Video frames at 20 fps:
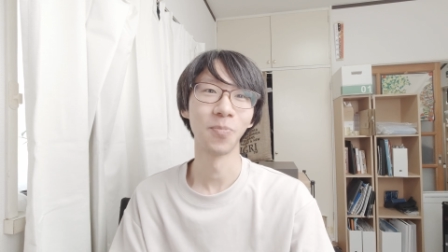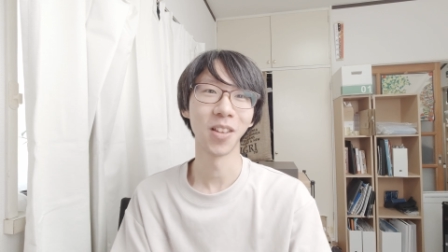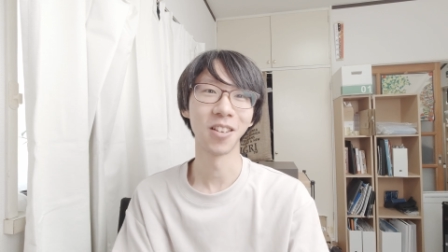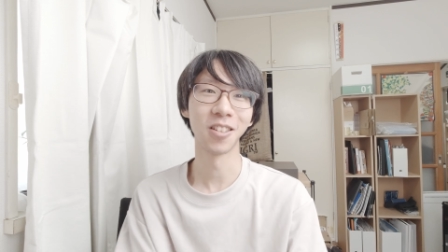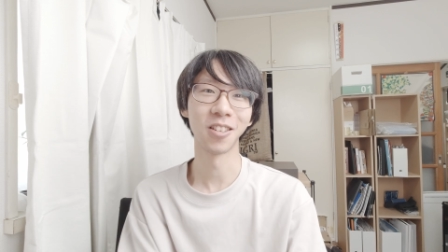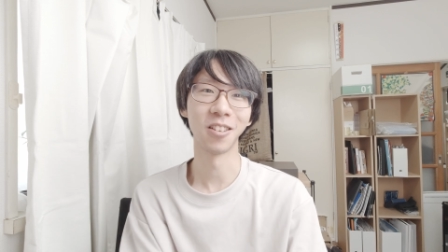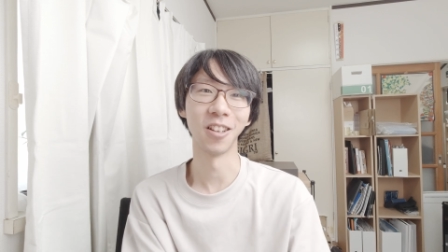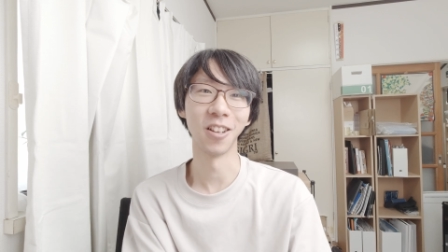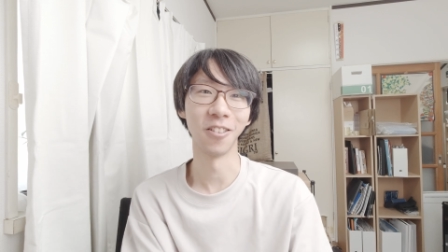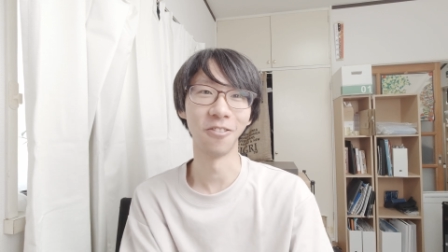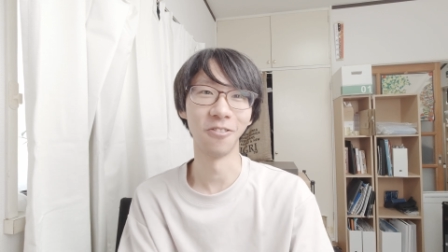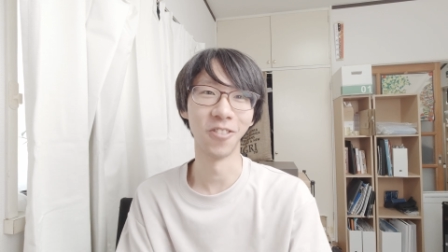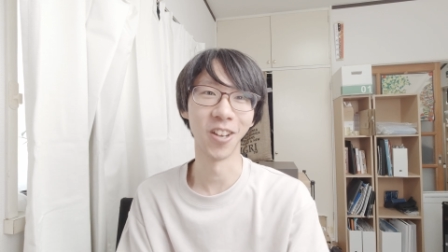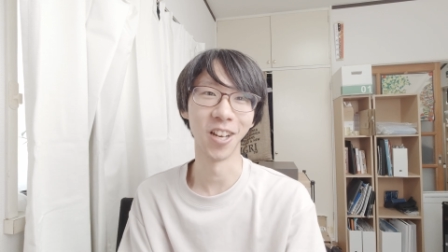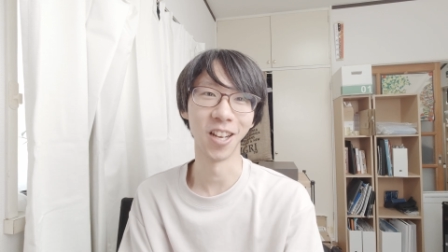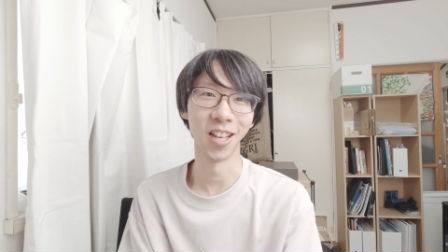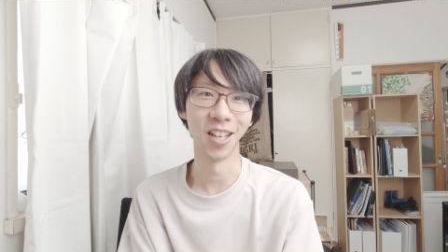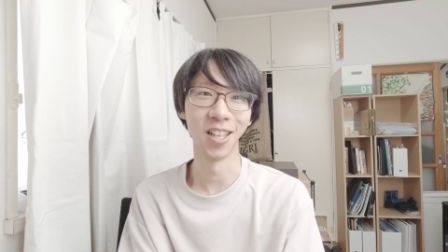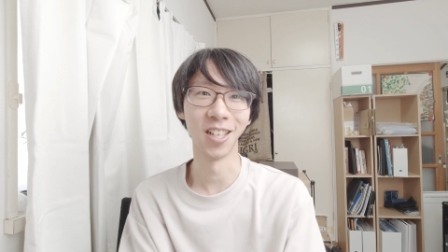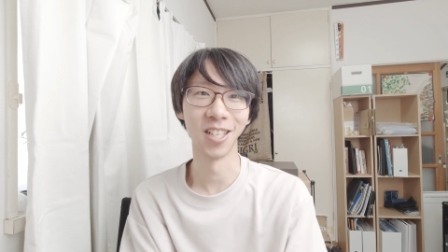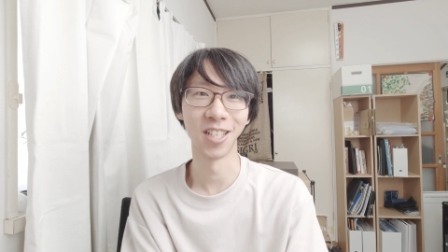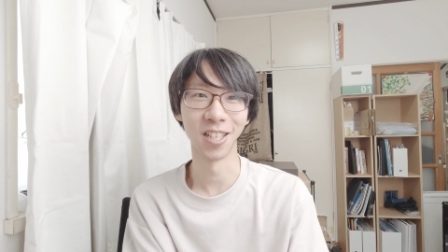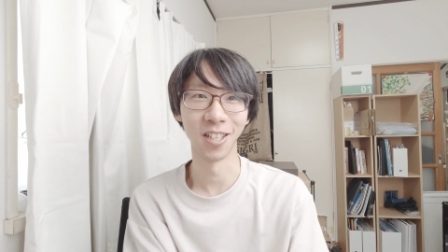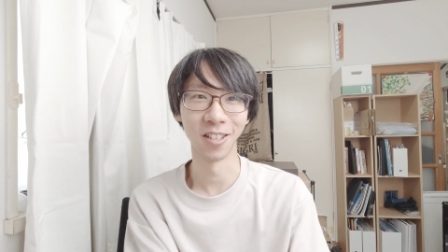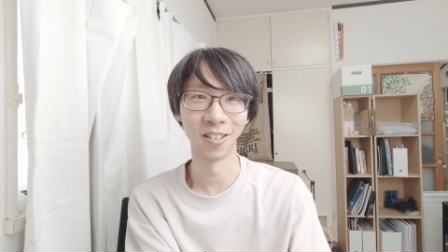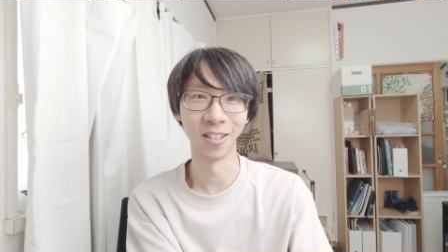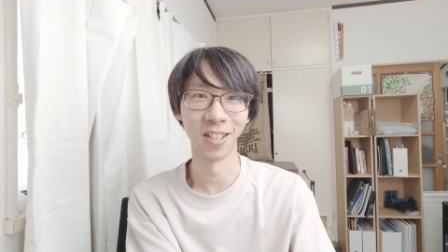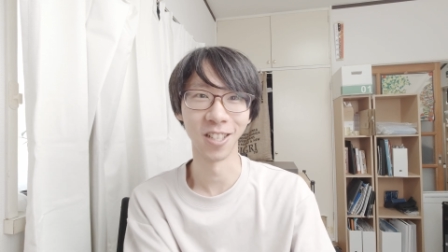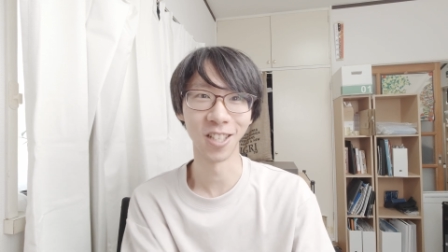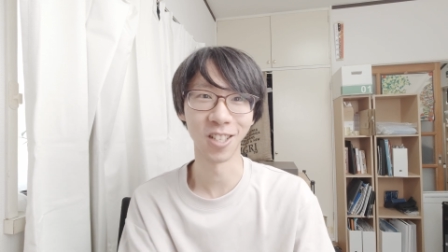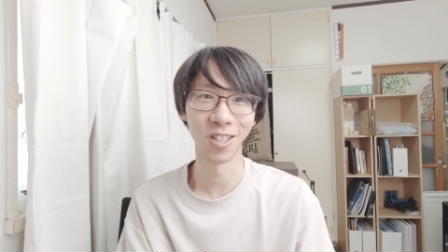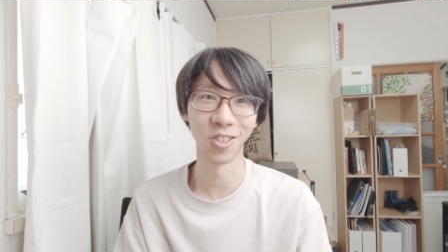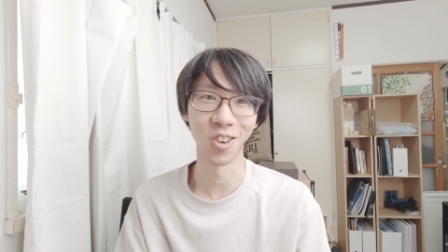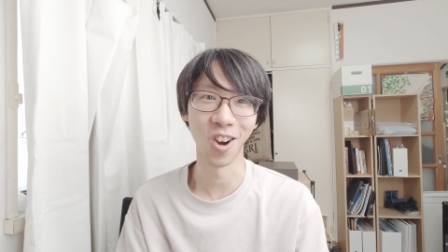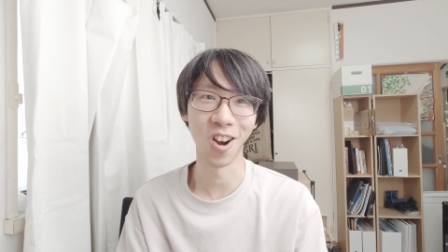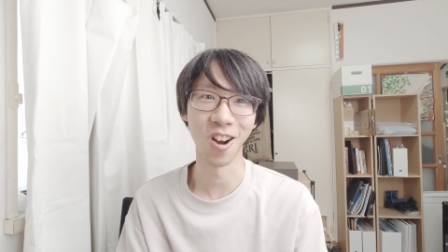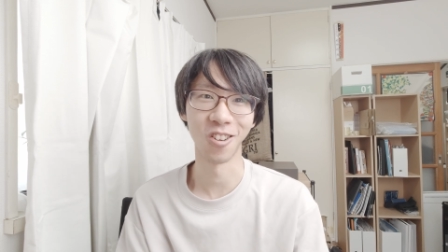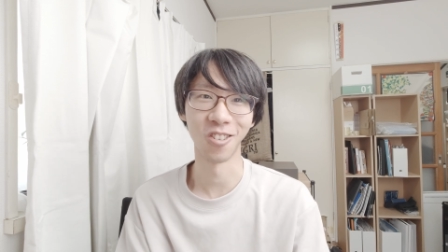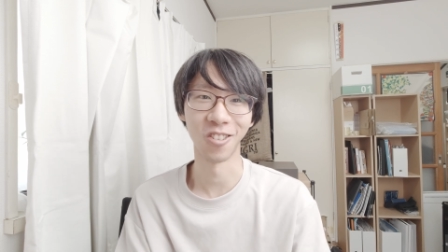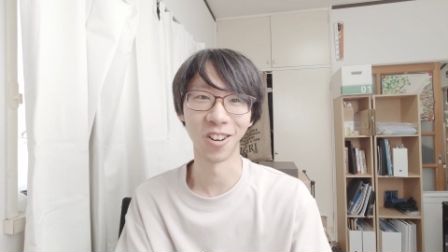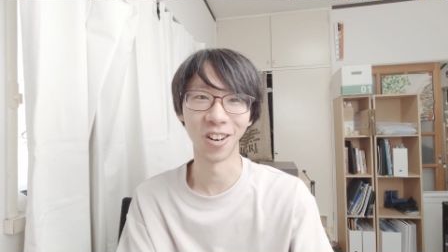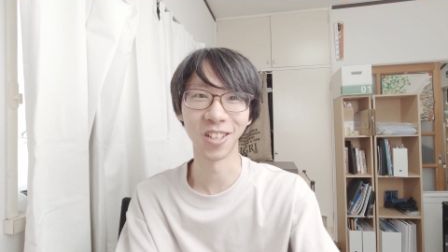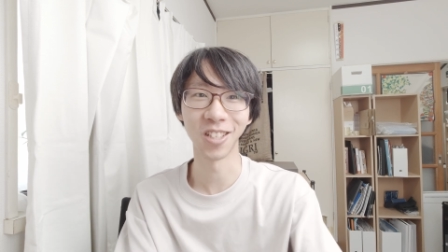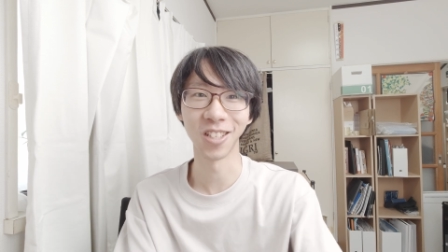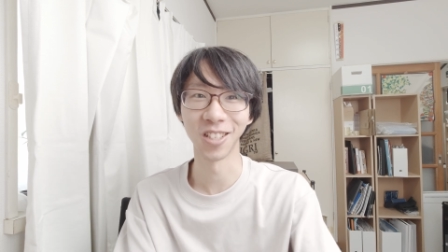sort of fit into this genre.